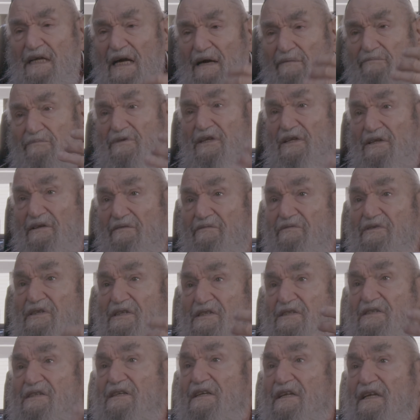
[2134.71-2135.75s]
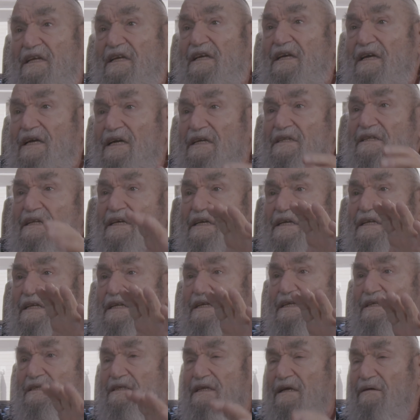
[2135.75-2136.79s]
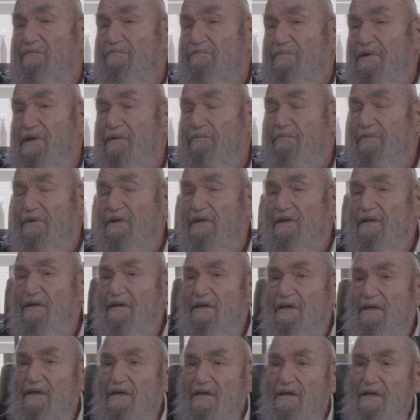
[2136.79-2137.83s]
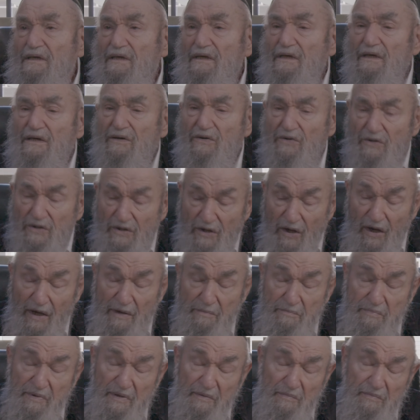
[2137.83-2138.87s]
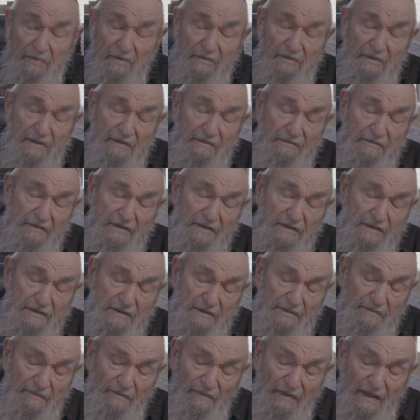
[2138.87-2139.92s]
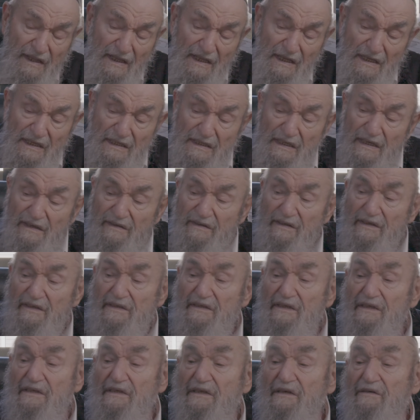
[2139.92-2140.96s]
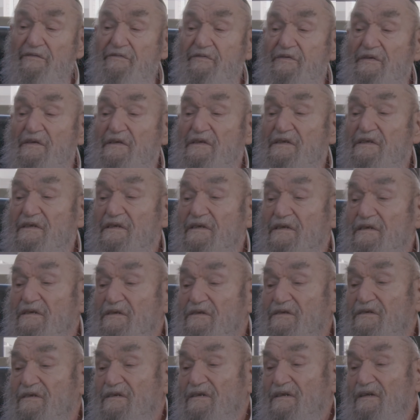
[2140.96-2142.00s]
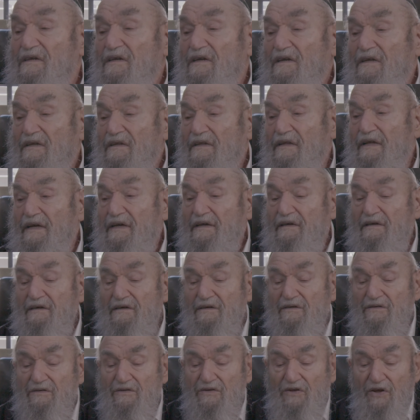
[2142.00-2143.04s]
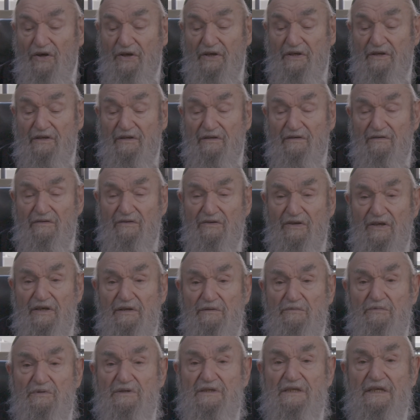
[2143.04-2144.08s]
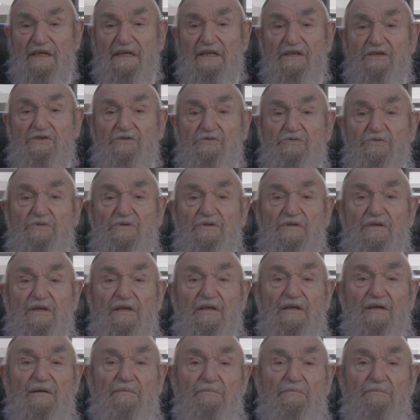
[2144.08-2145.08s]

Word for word: and happen to live in the city, and then you need ten people or nine people, whatever it is. I think the difference is like Lot. Lot was not interested in